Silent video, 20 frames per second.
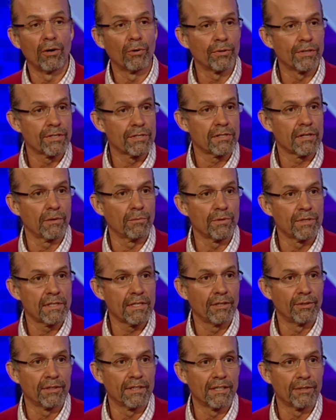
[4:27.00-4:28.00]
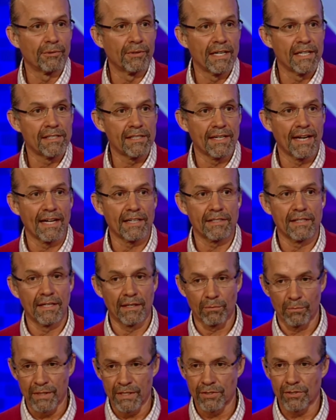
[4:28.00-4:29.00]
oldest son was killed in a racing
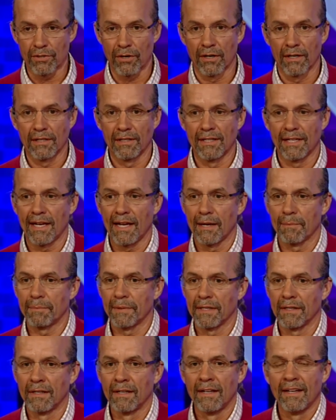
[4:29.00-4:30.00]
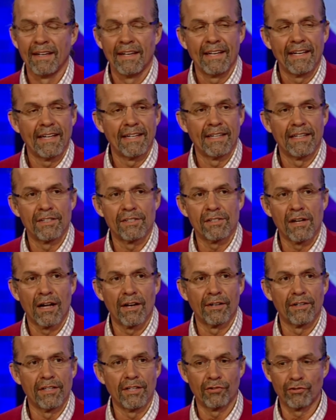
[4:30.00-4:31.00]
accident. We started the camp in his
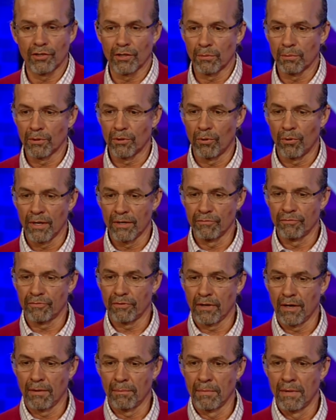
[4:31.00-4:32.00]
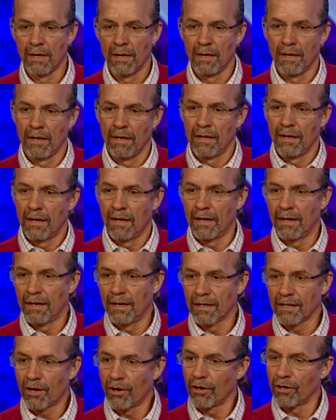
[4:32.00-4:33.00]
honor. This year we're going from
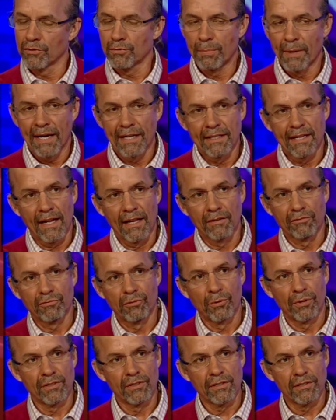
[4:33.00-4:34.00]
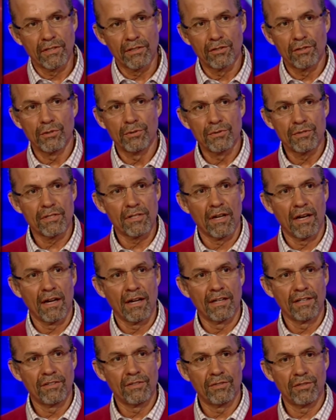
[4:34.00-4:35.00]
Carlsbad, California, to
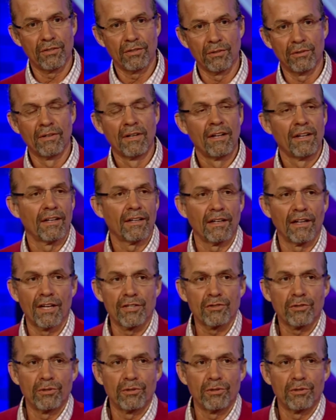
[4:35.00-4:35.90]
Tucson, to Las